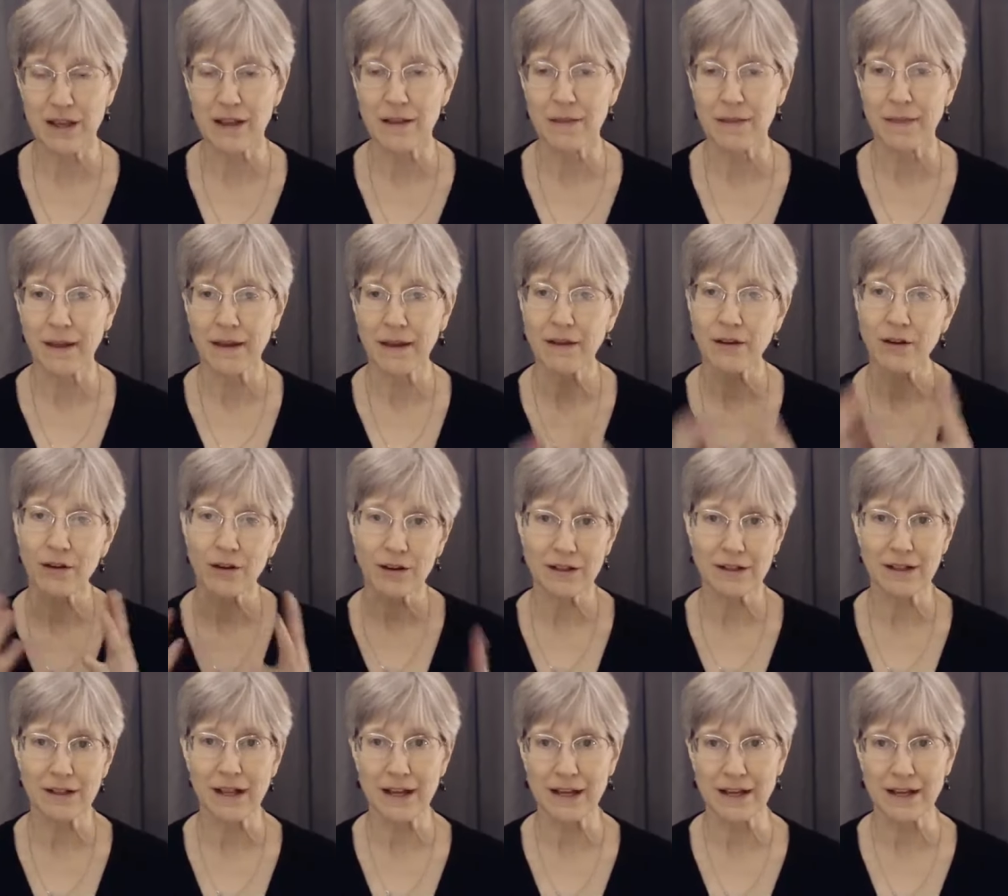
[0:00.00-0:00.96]
that your
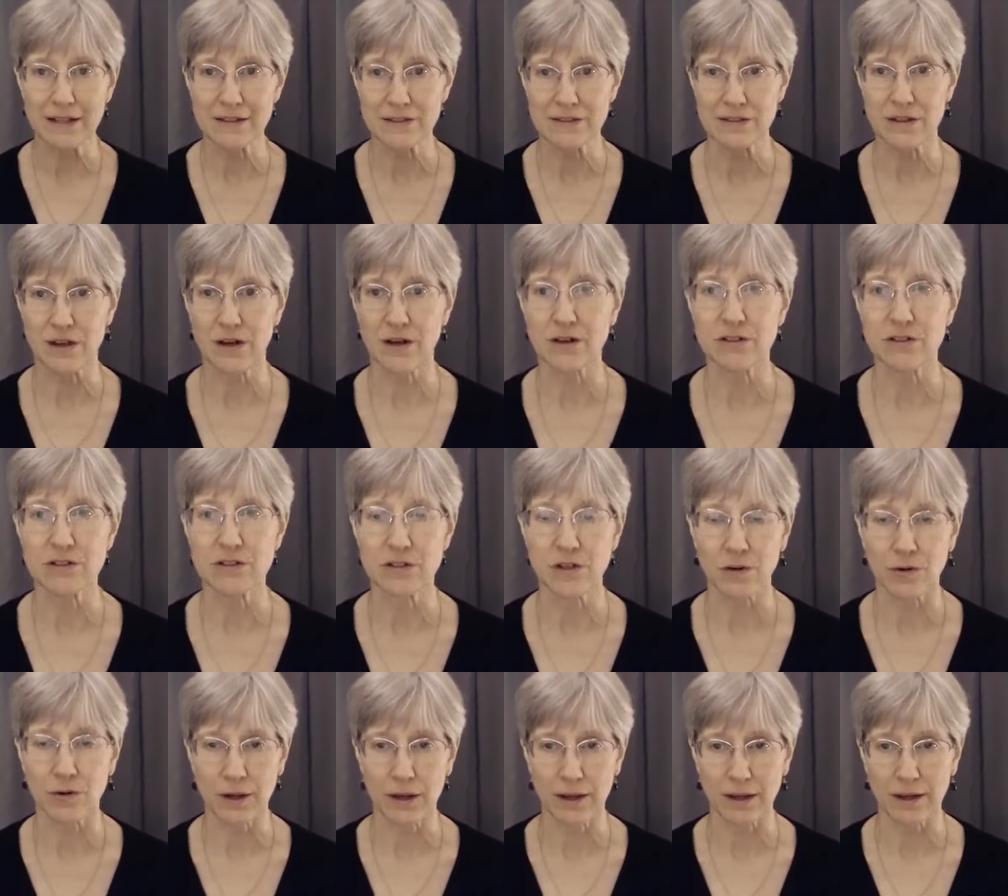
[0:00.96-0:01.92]
clients are
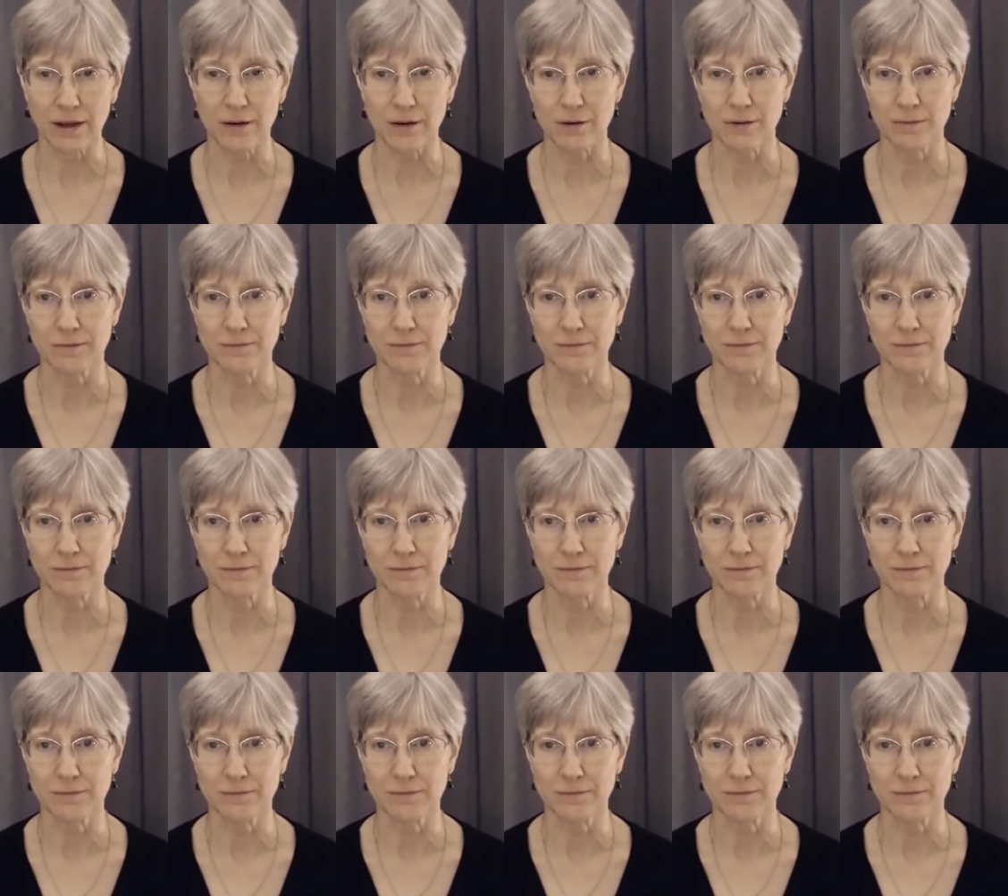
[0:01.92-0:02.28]
showing you.